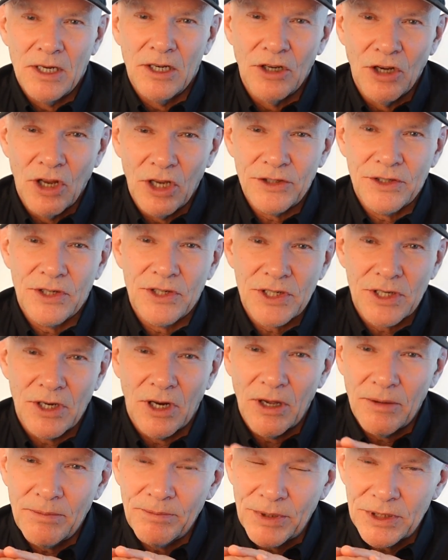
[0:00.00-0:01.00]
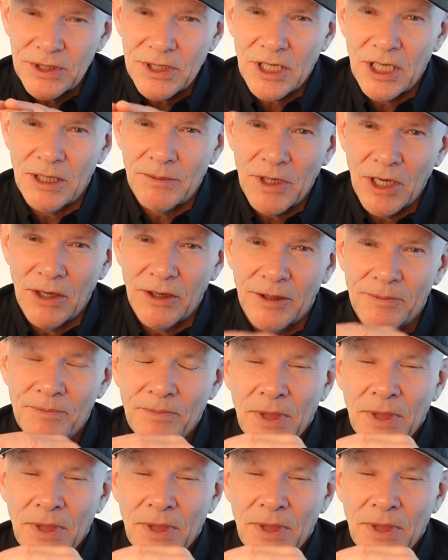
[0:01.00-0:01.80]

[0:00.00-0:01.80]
not to stop, but to keep going.